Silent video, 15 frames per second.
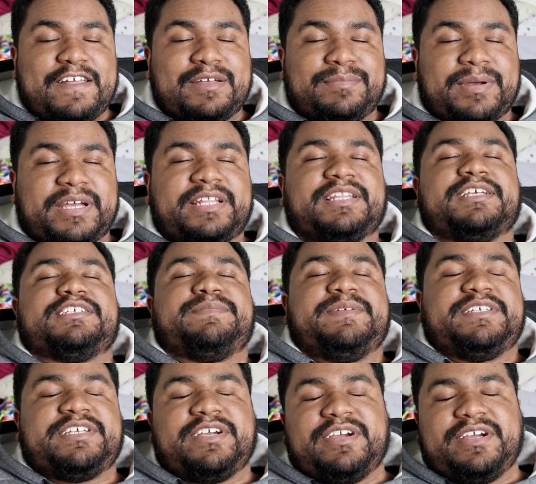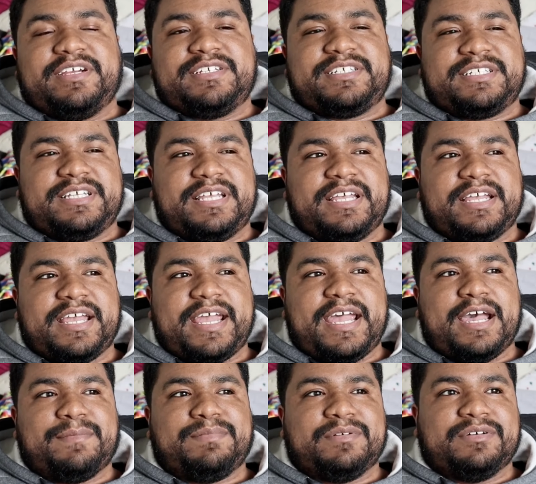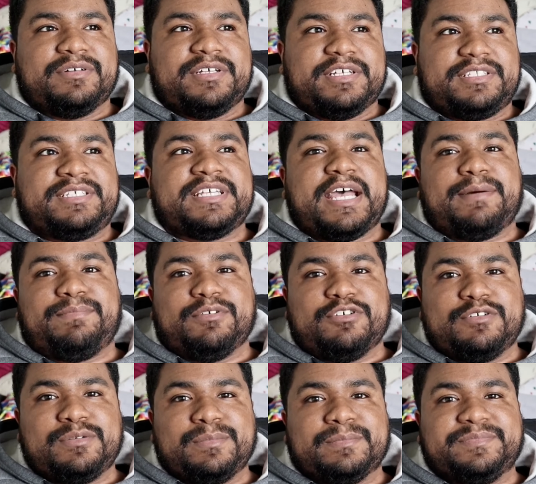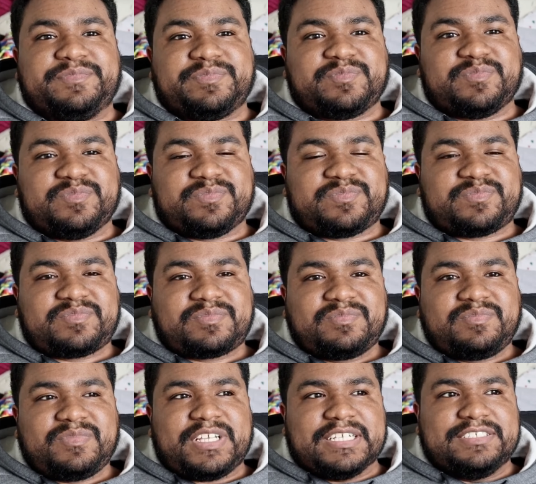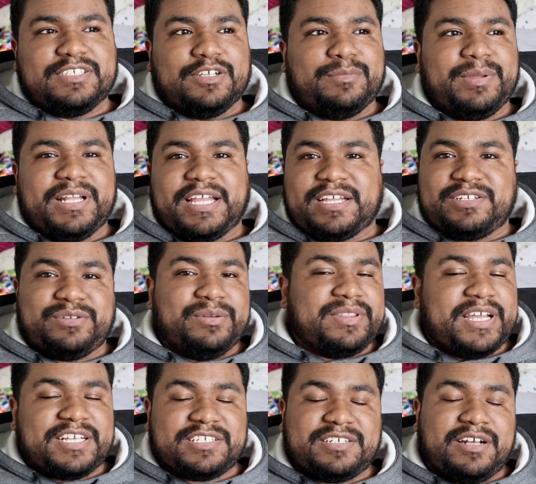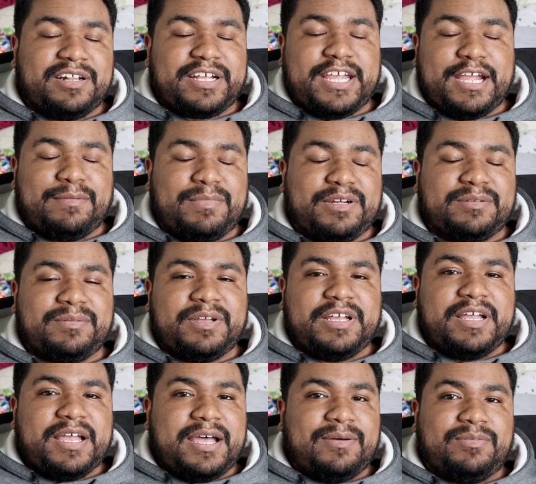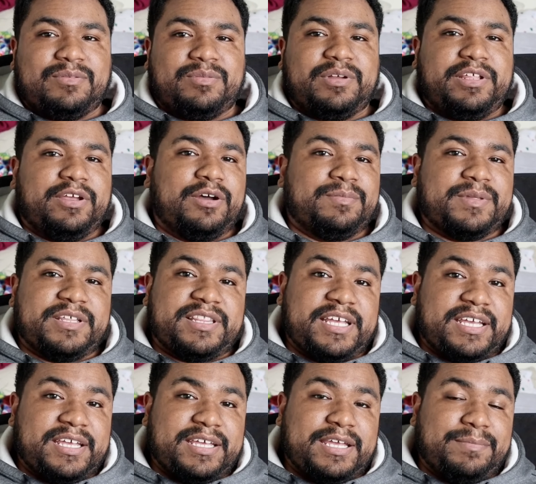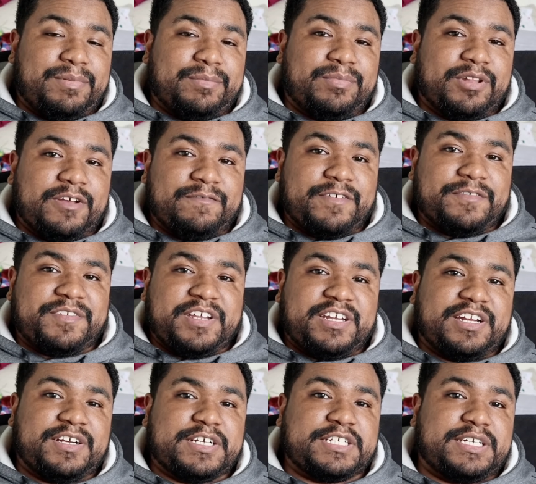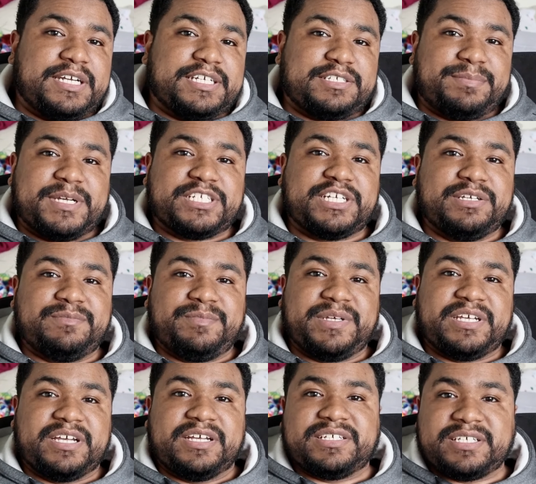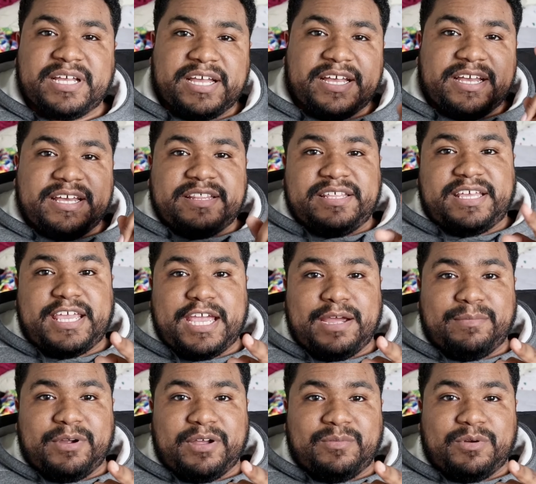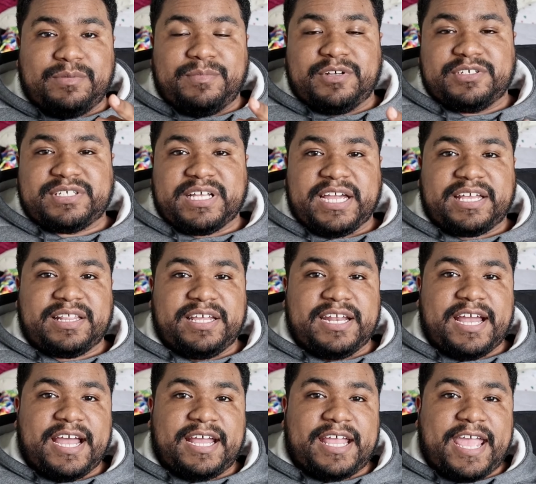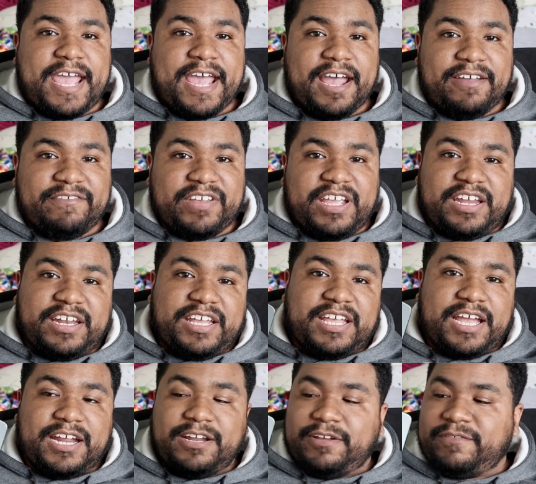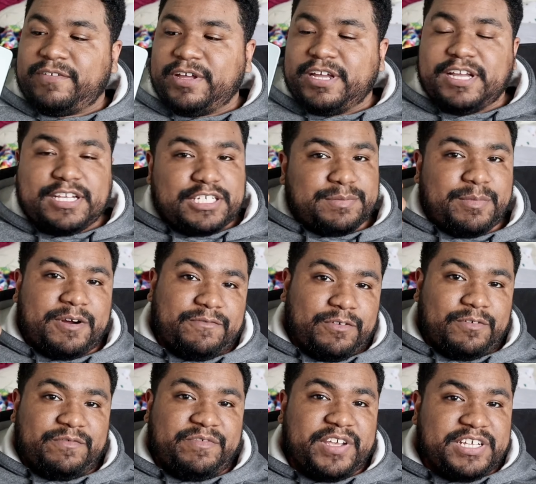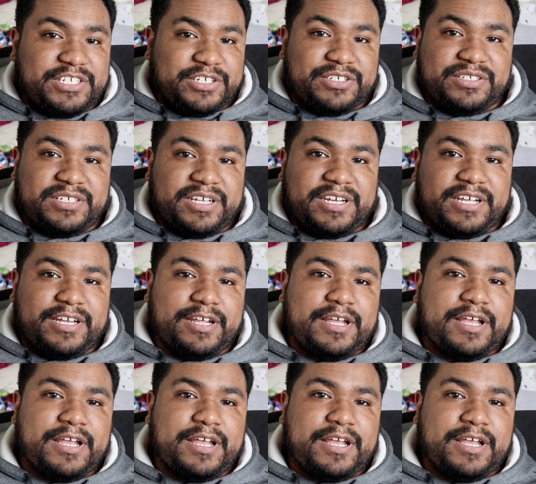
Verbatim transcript: But let's be serious, Apple it's Apple, so it'd be like a two thousand dollar camera. I would really hope that they could keep it below 1500, especially because the camera will most likely not have any kind of smartphone features in it.